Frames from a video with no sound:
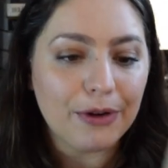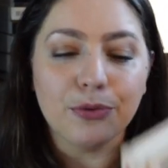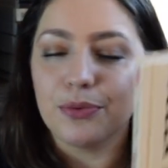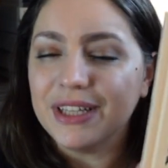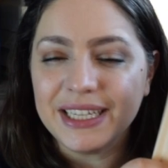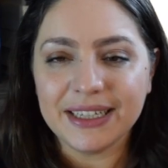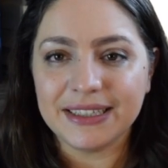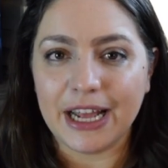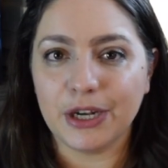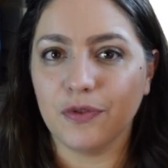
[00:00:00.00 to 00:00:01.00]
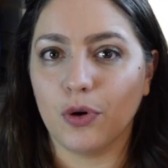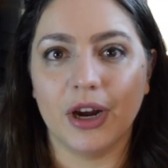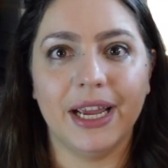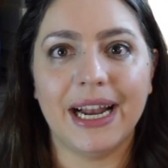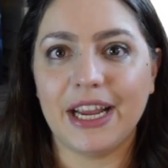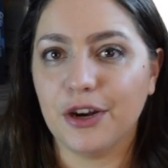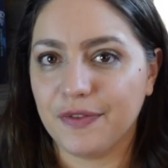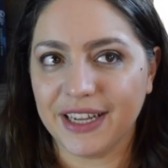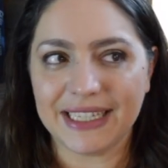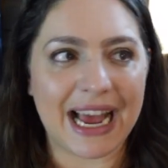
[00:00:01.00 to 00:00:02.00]
Really excited for it. I hear
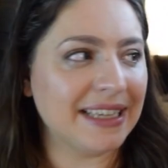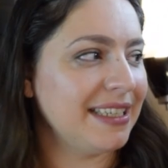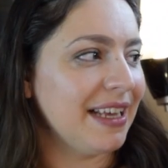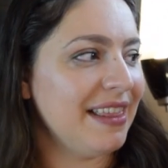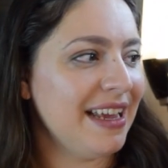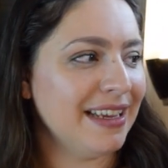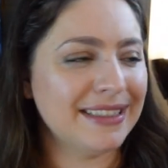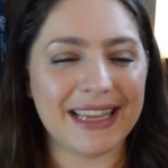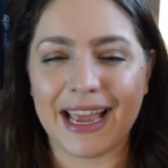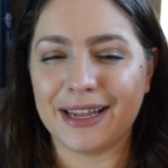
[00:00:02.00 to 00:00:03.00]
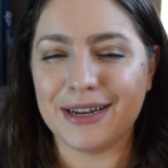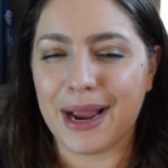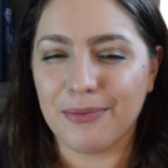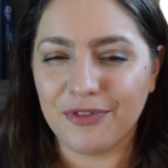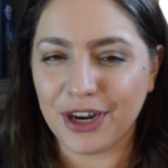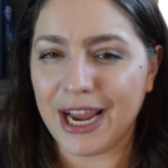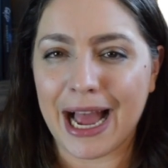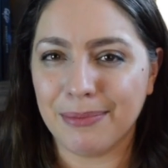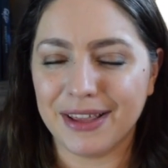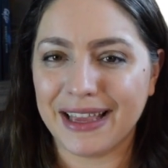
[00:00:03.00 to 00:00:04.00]
fantastic things and I'm very
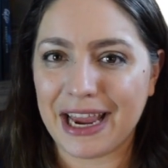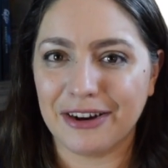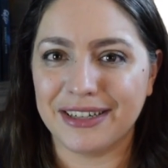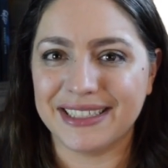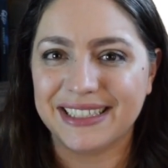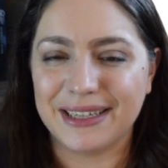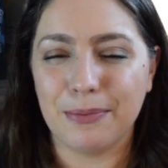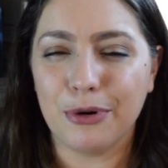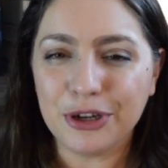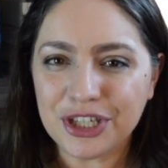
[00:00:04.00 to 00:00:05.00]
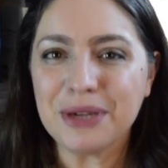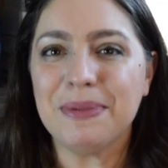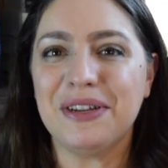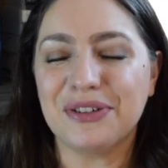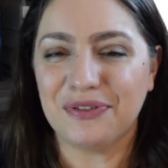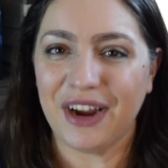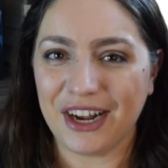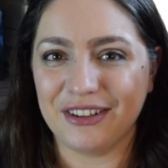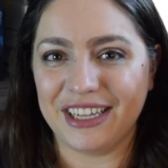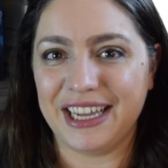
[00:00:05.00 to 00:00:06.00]
happy that Karen is pushing me to
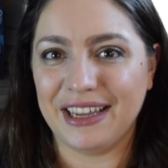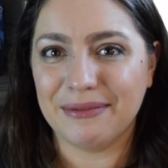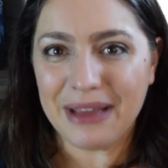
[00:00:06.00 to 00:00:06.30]
finally